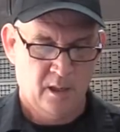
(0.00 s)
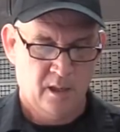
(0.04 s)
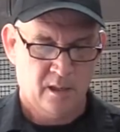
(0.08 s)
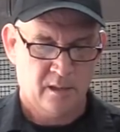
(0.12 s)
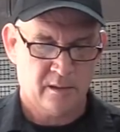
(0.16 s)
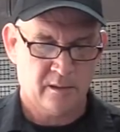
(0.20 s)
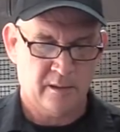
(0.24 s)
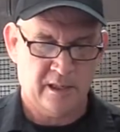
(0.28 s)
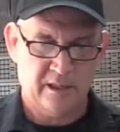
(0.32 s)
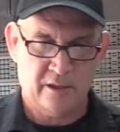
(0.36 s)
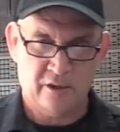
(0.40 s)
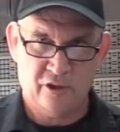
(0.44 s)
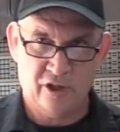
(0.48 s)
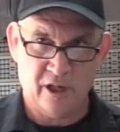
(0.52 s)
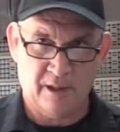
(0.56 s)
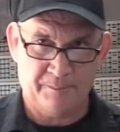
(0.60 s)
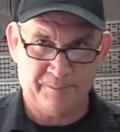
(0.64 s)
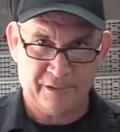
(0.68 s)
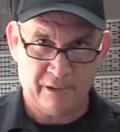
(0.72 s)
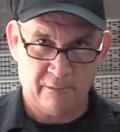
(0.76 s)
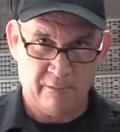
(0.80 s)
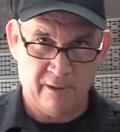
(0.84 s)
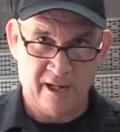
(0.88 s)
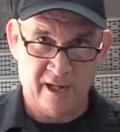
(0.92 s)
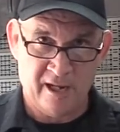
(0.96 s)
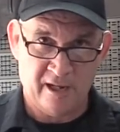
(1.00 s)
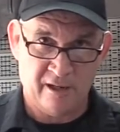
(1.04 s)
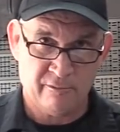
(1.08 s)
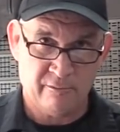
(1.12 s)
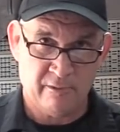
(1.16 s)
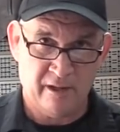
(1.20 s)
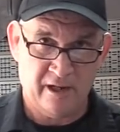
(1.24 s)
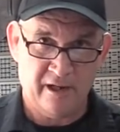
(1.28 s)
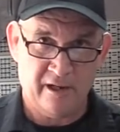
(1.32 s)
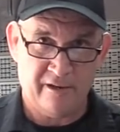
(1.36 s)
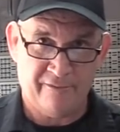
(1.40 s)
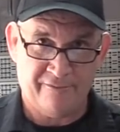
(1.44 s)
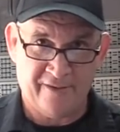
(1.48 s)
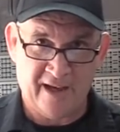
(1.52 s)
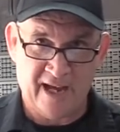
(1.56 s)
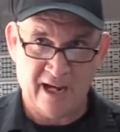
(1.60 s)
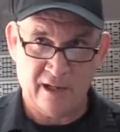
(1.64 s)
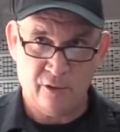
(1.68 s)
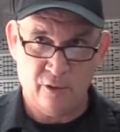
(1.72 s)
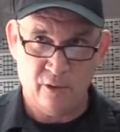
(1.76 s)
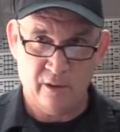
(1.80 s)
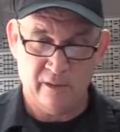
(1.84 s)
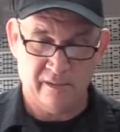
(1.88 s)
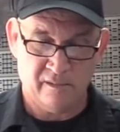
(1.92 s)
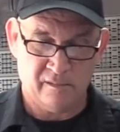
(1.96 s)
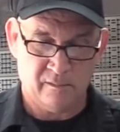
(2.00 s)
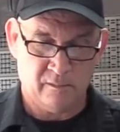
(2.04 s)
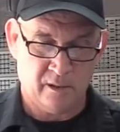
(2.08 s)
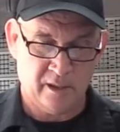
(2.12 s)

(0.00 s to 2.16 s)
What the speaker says: So he jumped around, ready to fight whoever it